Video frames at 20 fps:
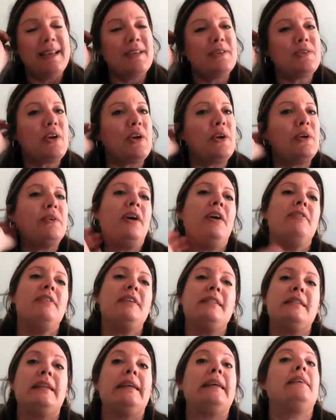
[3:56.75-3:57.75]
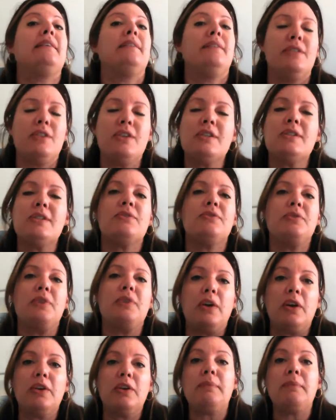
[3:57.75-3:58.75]
So obviously just
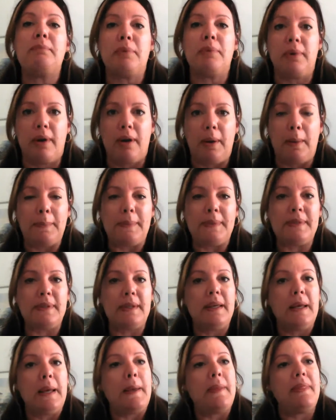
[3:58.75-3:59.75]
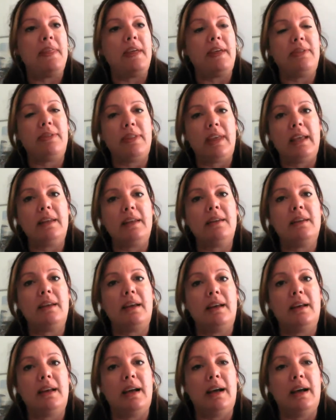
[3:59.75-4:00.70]
follow the prompts, that then